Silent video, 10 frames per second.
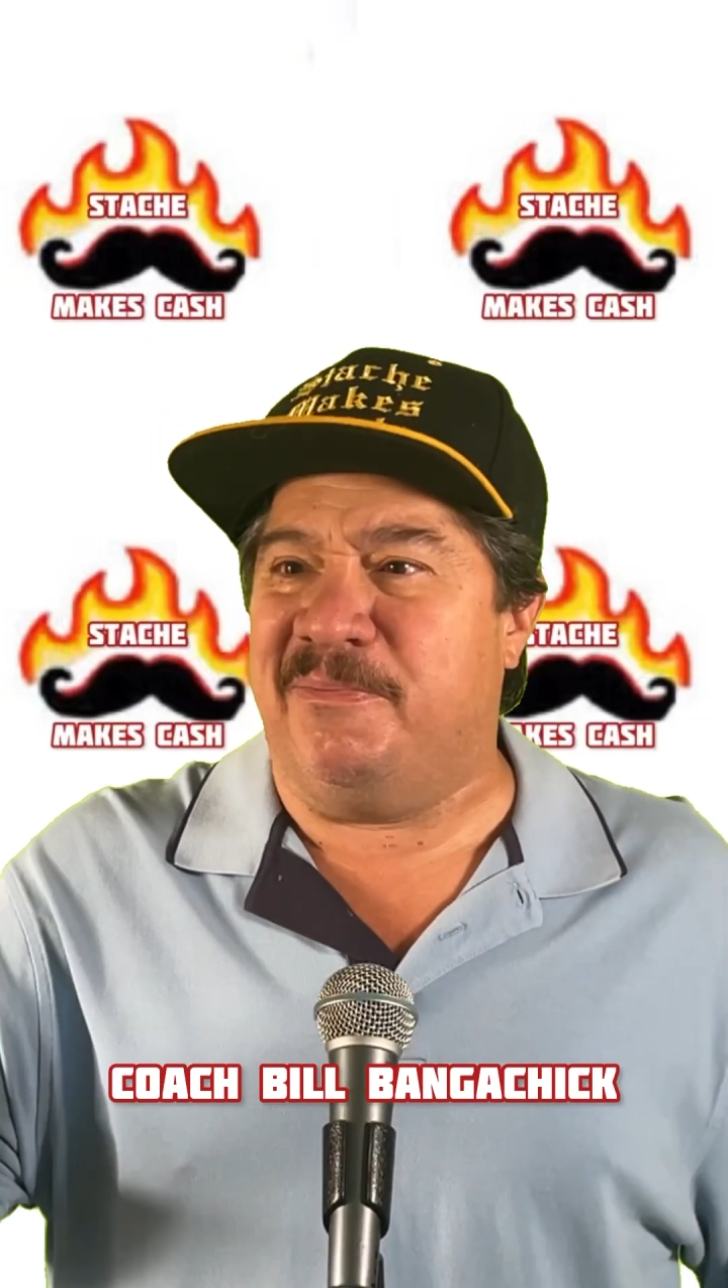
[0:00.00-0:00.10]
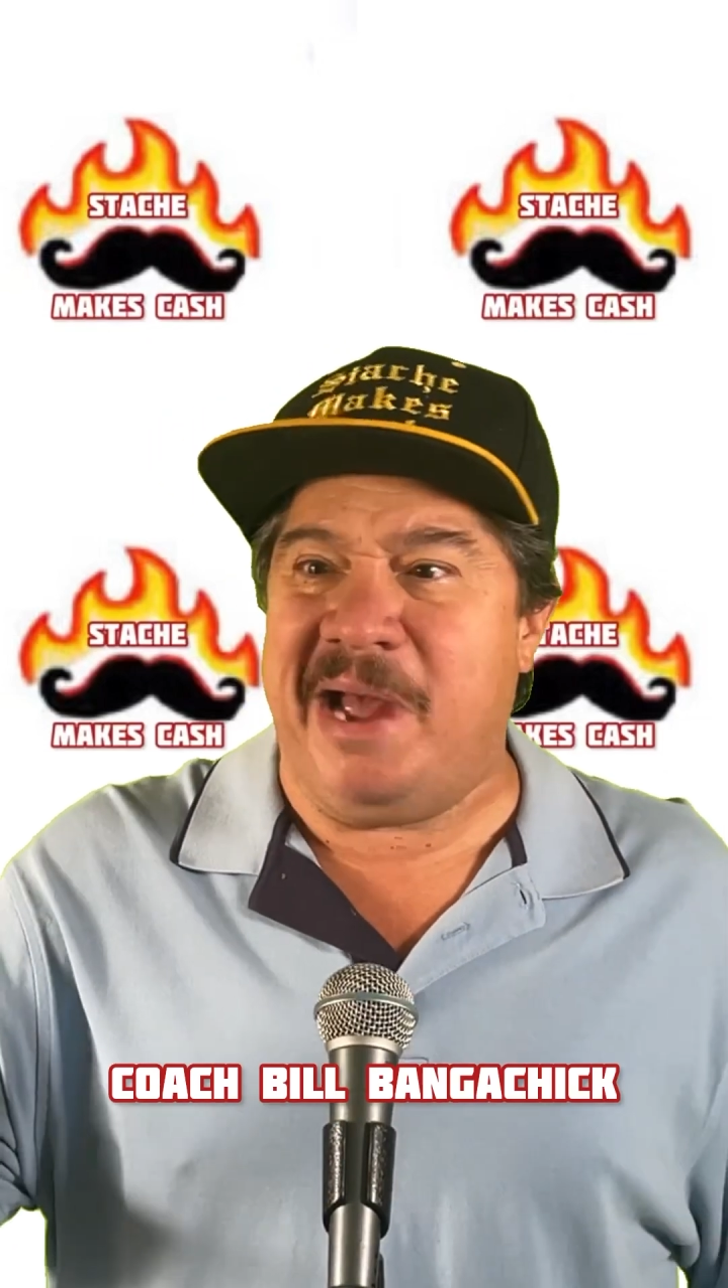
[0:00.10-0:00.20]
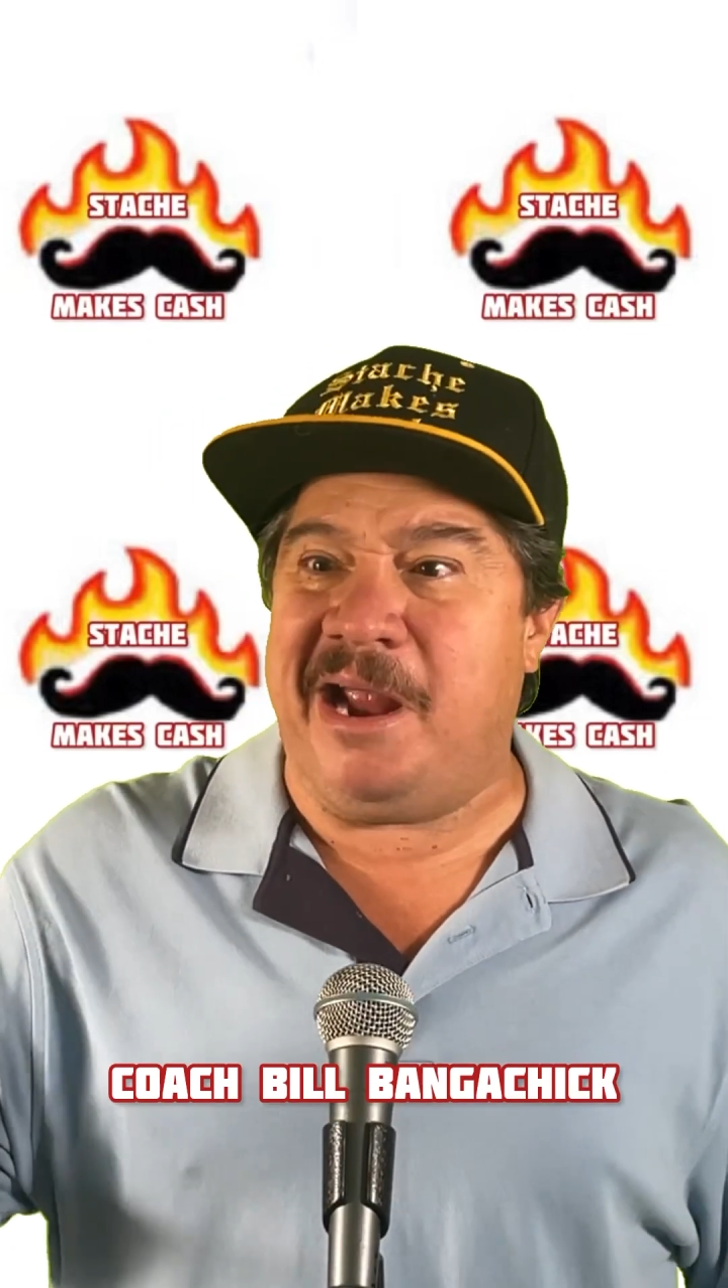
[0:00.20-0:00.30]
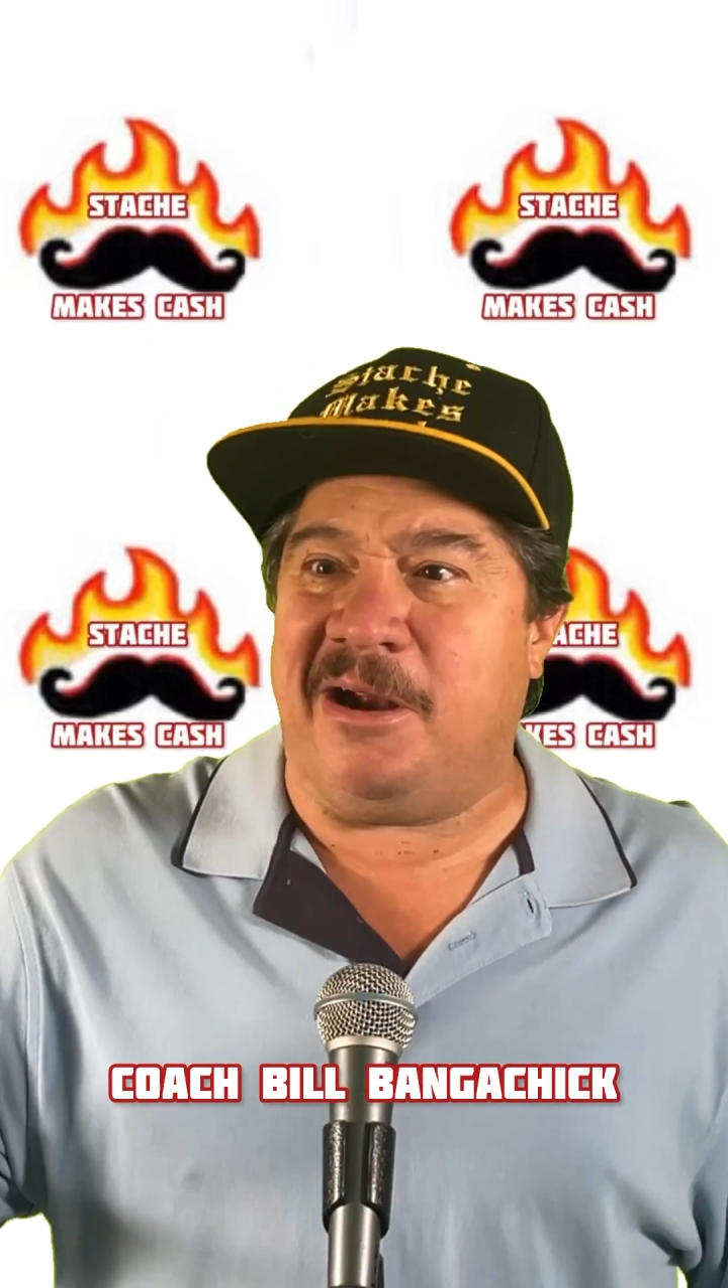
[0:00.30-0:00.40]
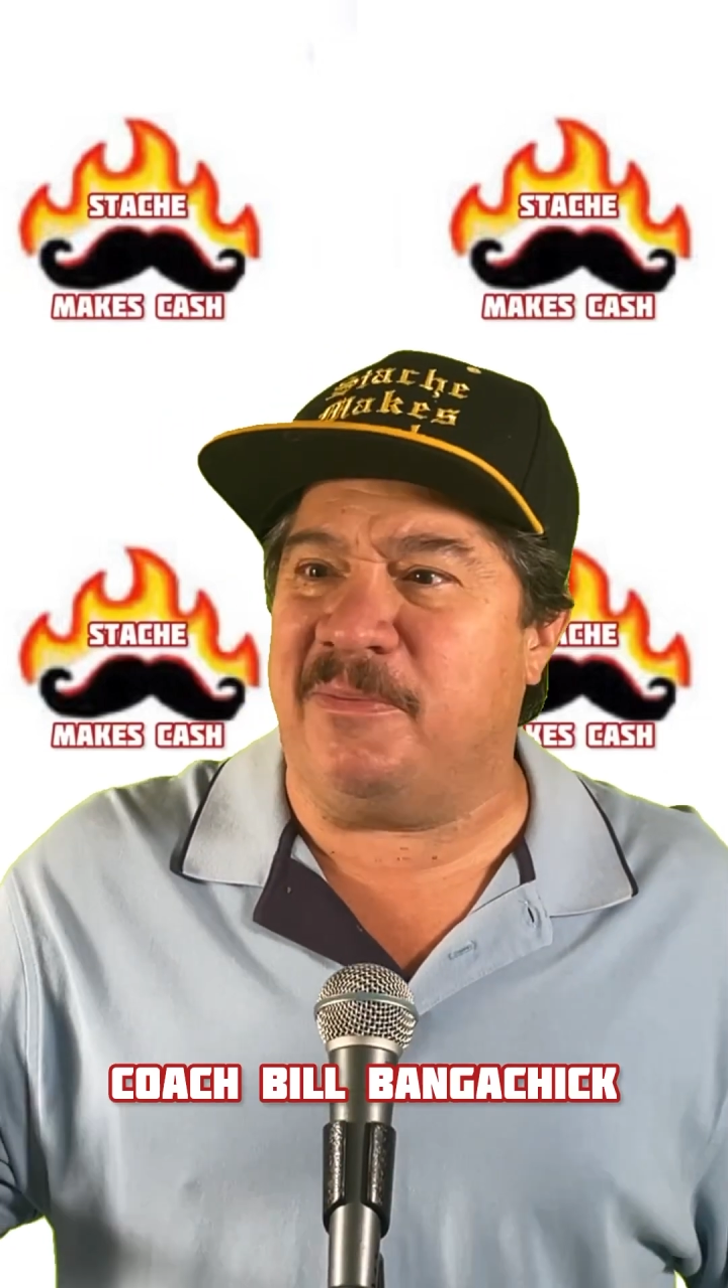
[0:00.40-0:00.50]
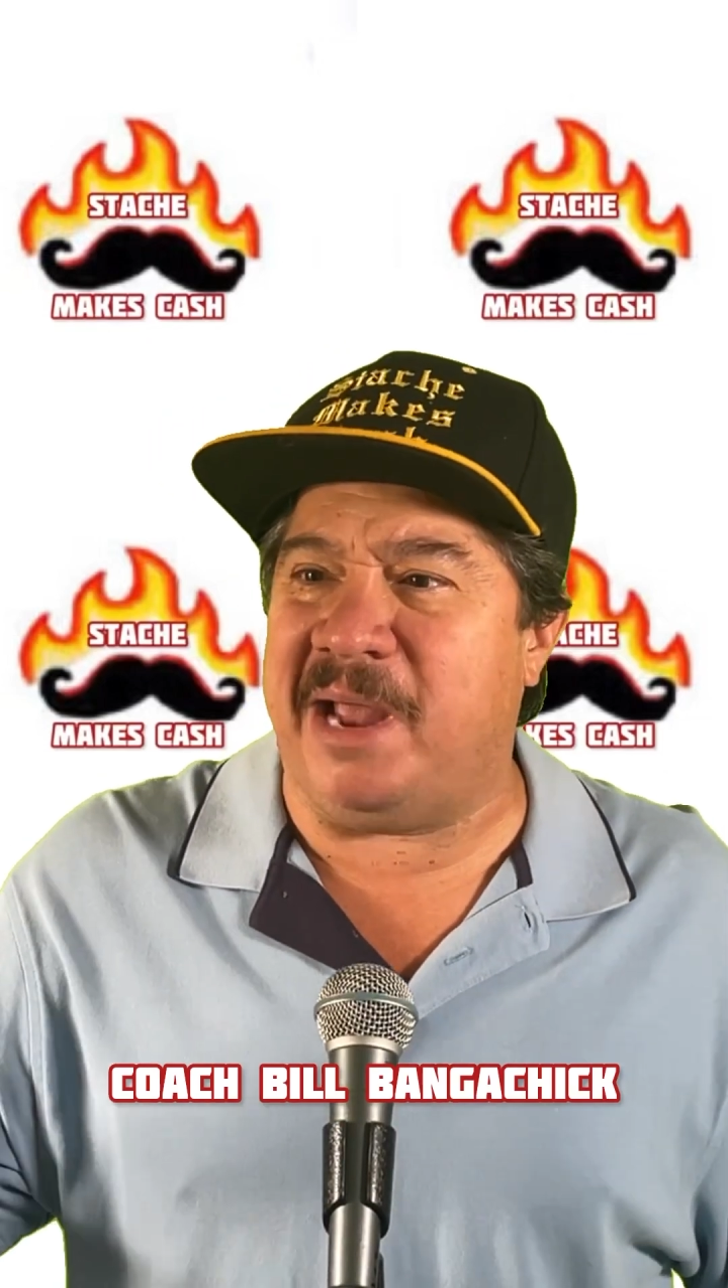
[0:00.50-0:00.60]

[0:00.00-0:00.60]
Mayer,